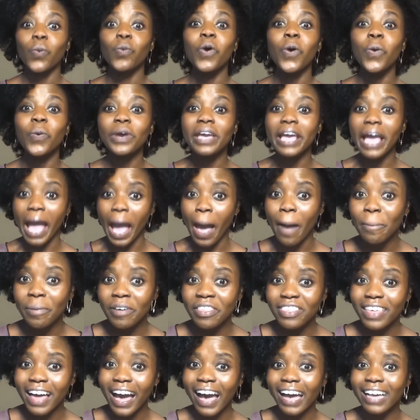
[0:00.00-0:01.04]
When we
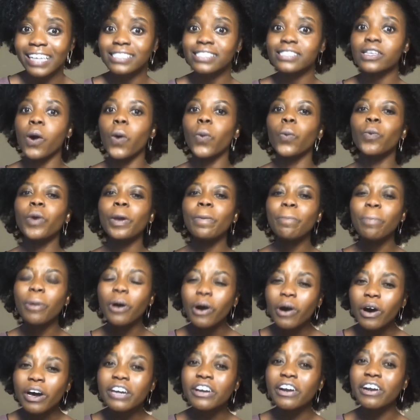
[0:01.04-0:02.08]
empathize, we
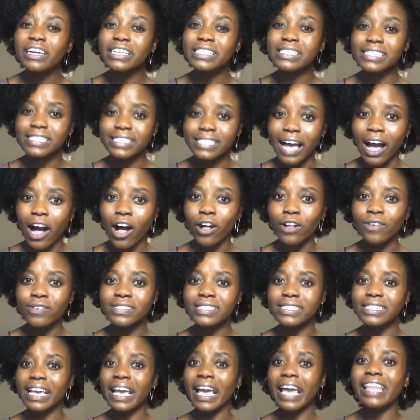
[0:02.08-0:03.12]
put
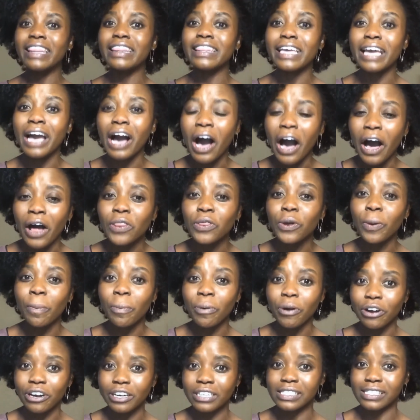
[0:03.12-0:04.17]
ourselves in the
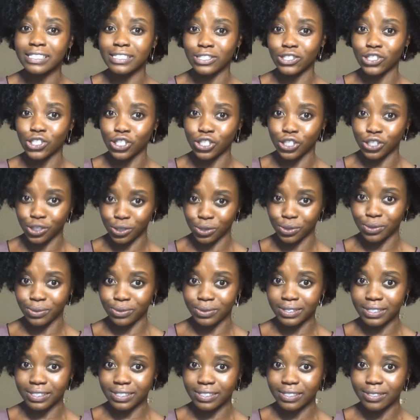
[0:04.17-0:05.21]
other person's
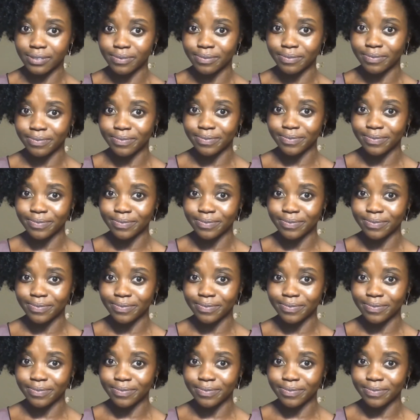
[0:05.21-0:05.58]
shoes.